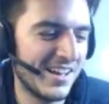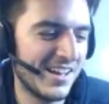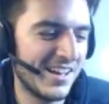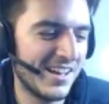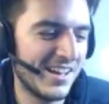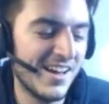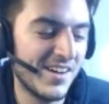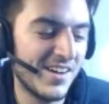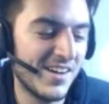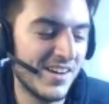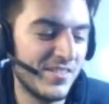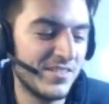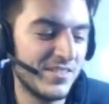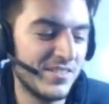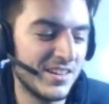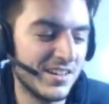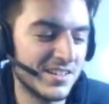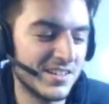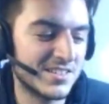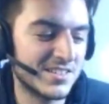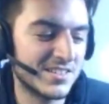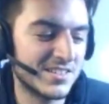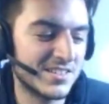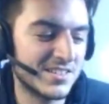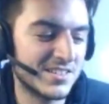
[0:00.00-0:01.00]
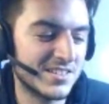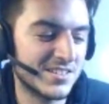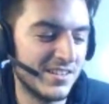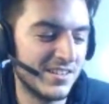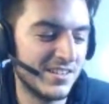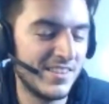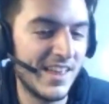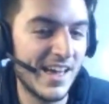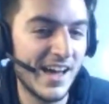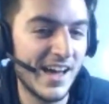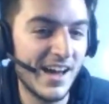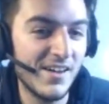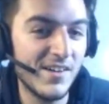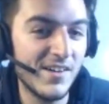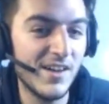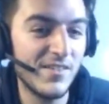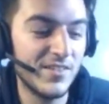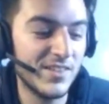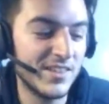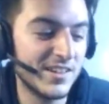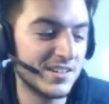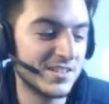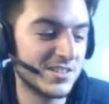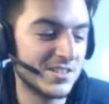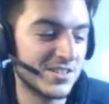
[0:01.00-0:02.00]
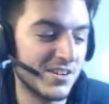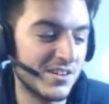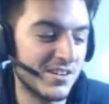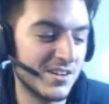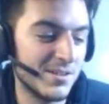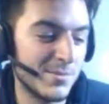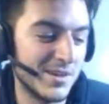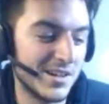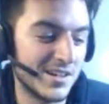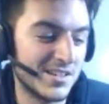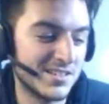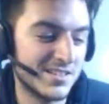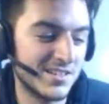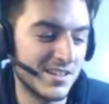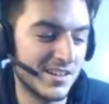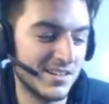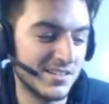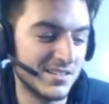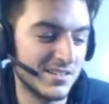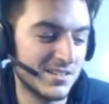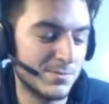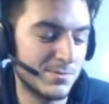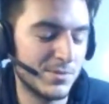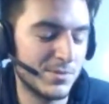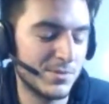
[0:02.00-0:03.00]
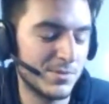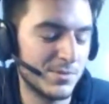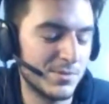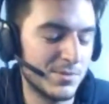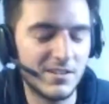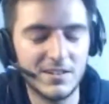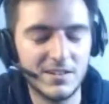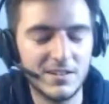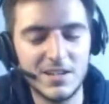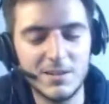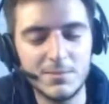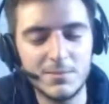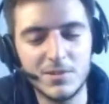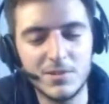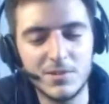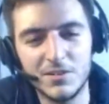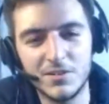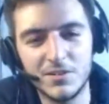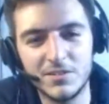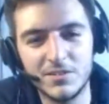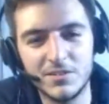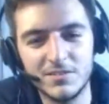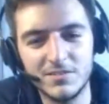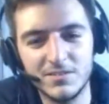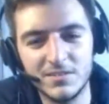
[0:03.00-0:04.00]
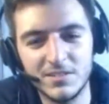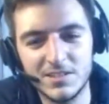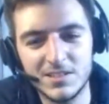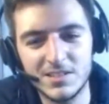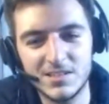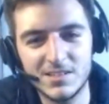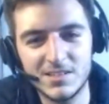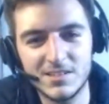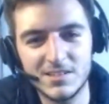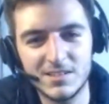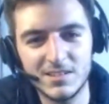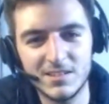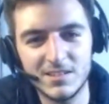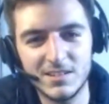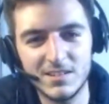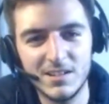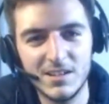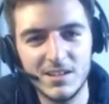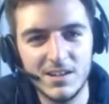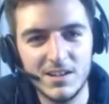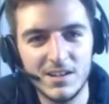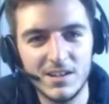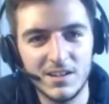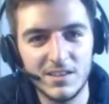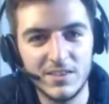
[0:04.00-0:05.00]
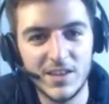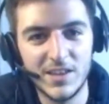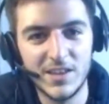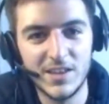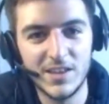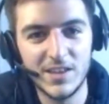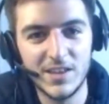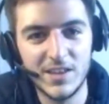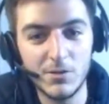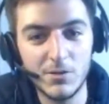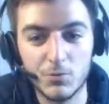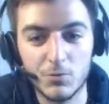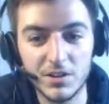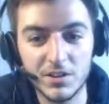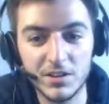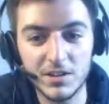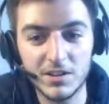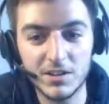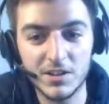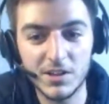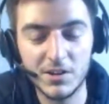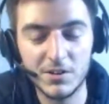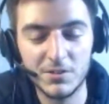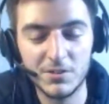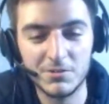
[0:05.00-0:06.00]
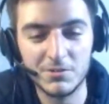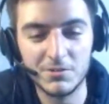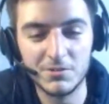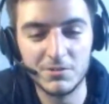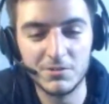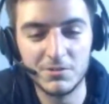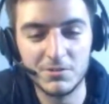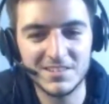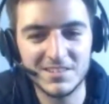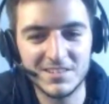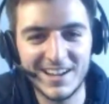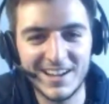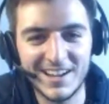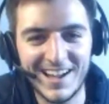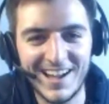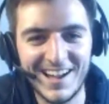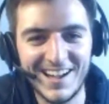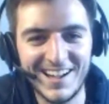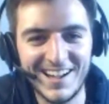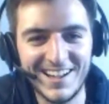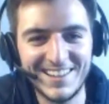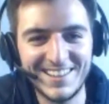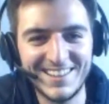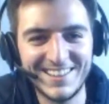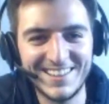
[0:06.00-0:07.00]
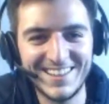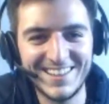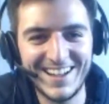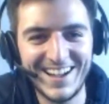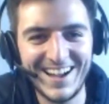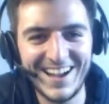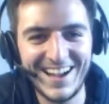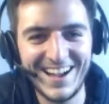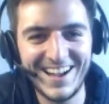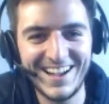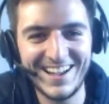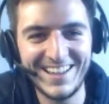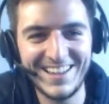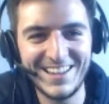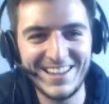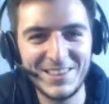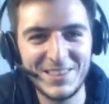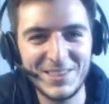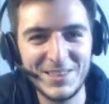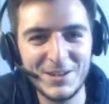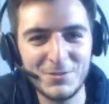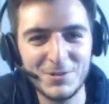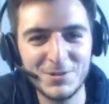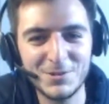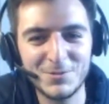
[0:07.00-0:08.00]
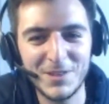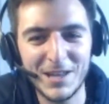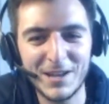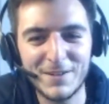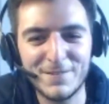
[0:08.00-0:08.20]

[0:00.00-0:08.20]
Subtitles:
now everything is starting to make sense. But all right, keep going. They were really close. Like there was like